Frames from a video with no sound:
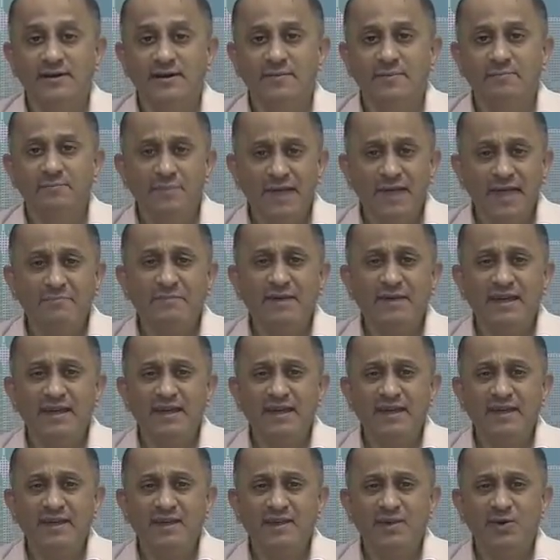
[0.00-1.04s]
maybe
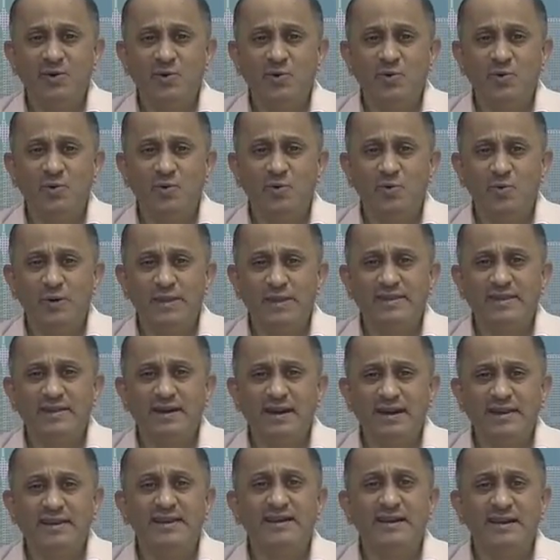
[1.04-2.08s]
with
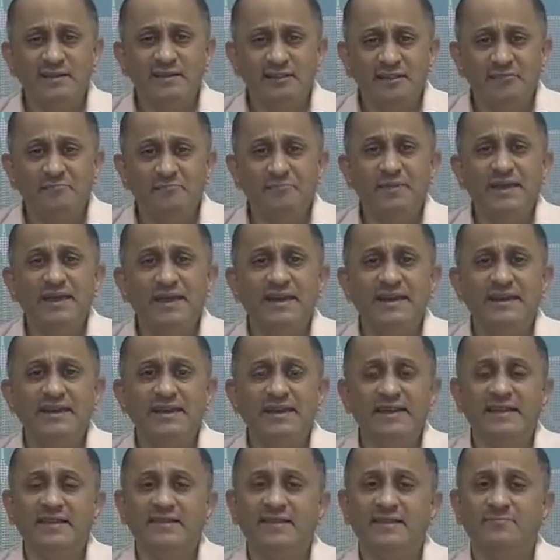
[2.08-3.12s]
a little speed
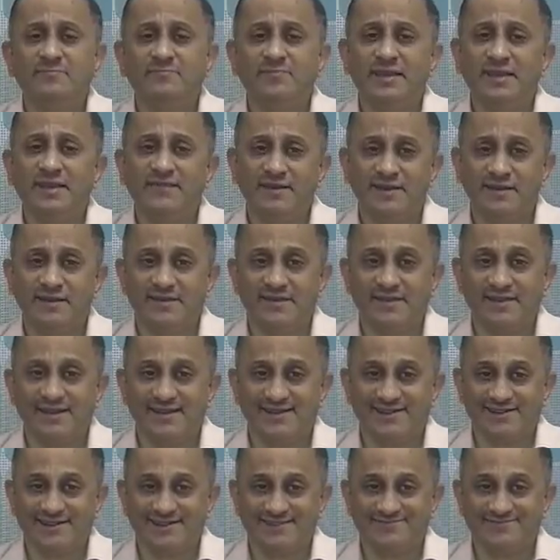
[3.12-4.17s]
in the previous session.